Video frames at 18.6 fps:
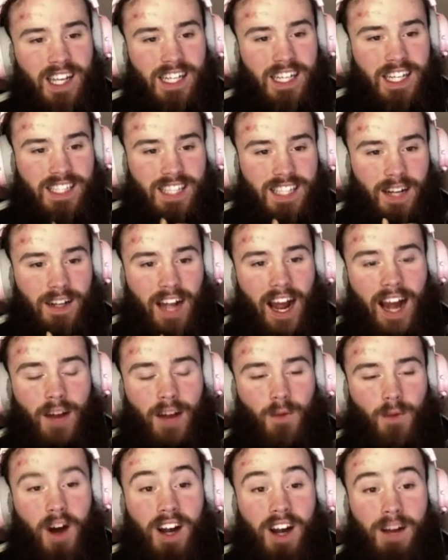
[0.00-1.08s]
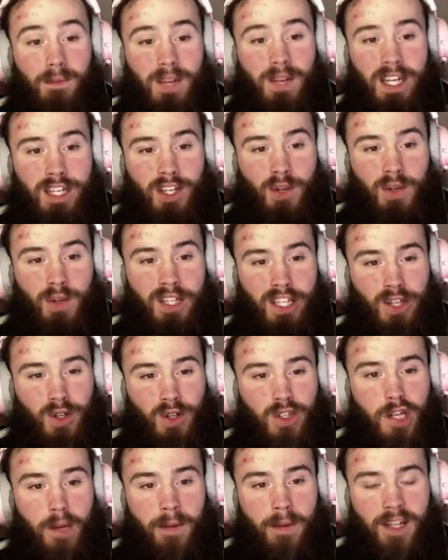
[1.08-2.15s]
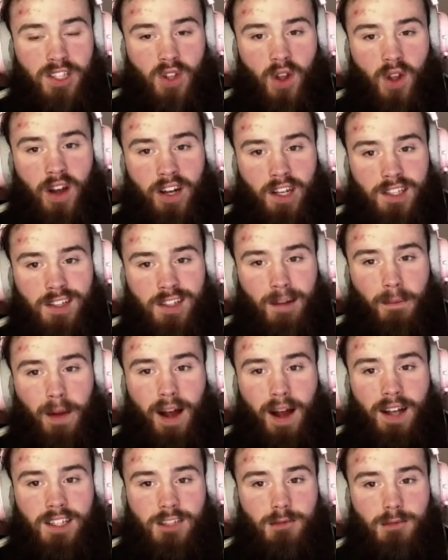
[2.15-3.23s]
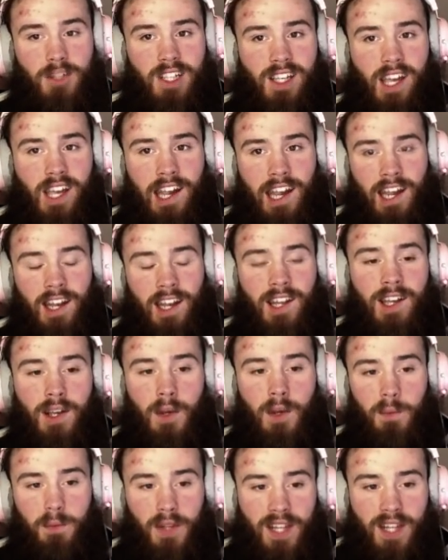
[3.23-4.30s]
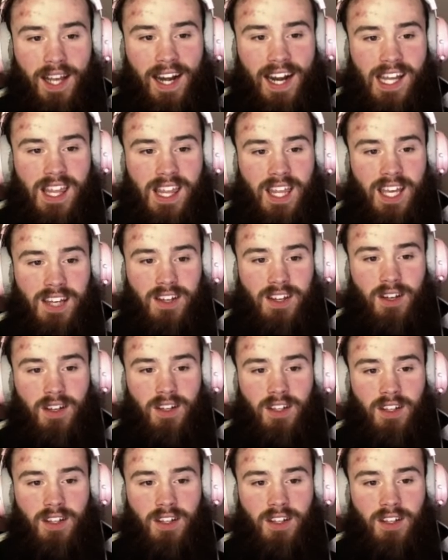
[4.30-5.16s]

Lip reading: because I want to be doing YouTube as long as I possibly can, but then I think,